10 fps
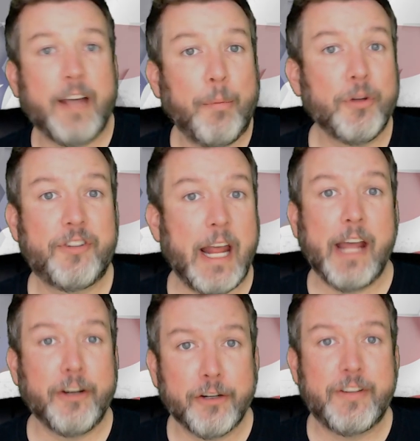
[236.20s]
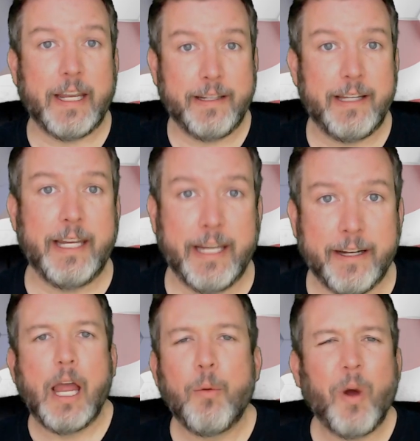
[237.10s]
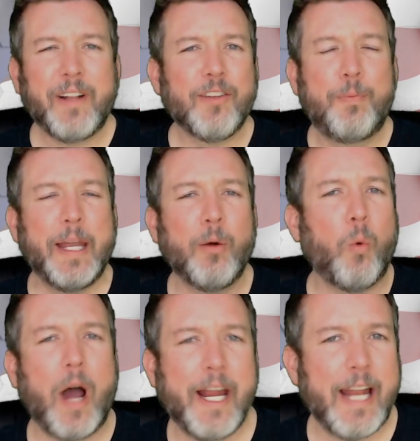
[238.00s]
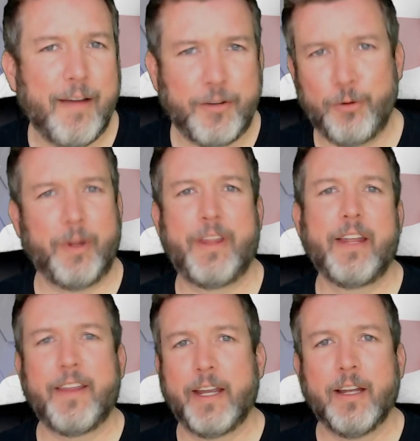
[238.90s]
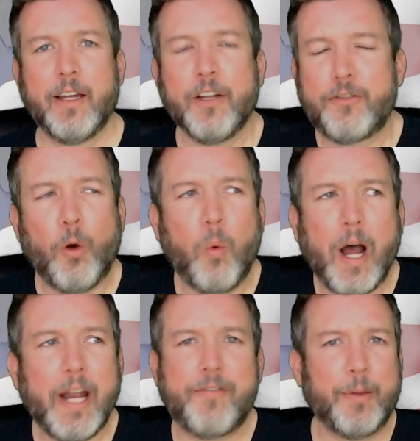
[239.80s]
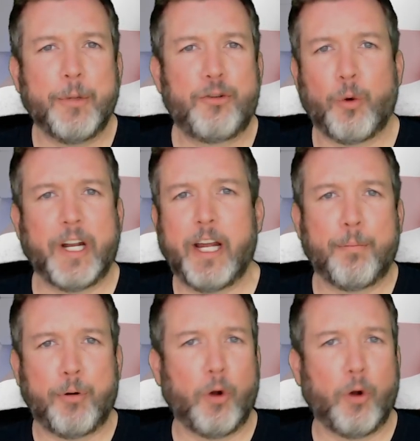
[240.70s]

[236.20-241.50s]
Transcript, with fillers: Double standards indeed what does being white have to do with anything? So what if the majority of